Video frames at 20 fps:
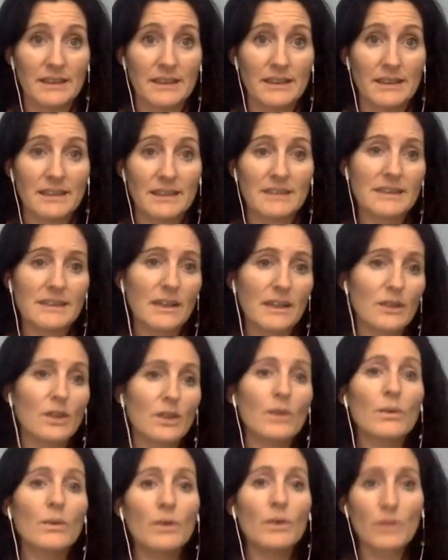This is how
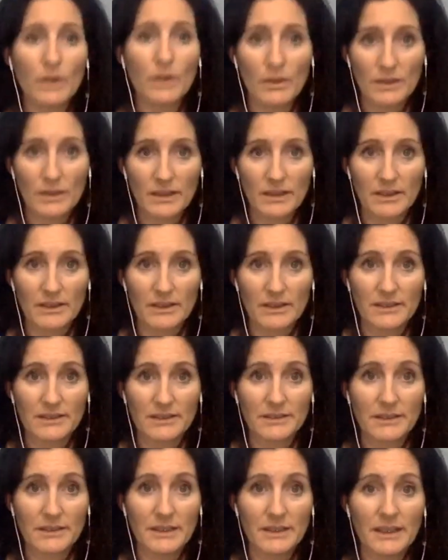you will grow and
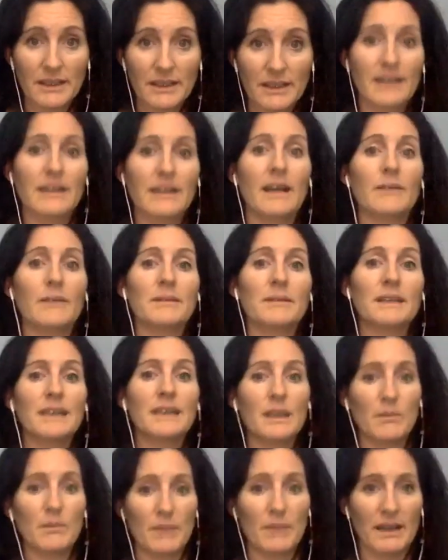learn. And I'm going to
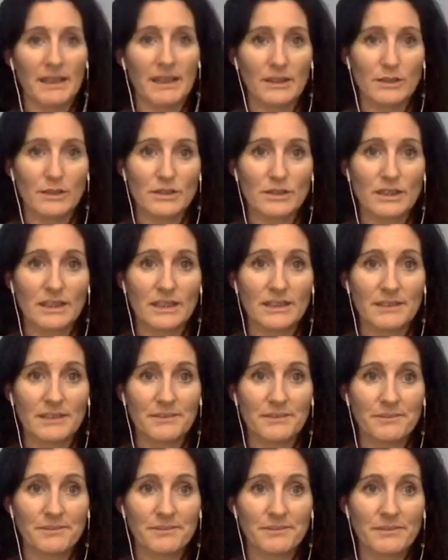keep my energy
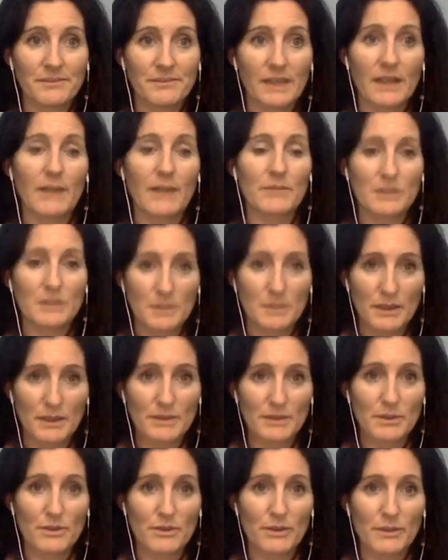and I'm
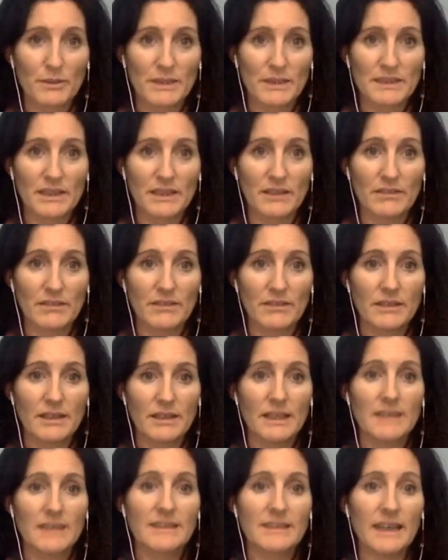responsible for myself.
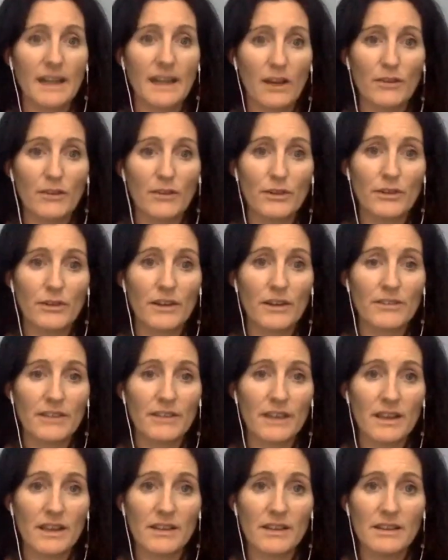Is that helpful,
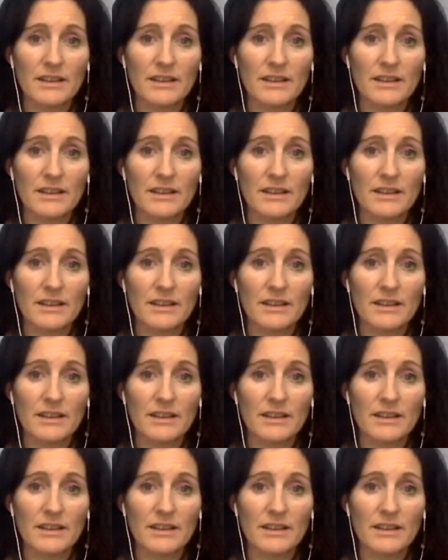Raphael?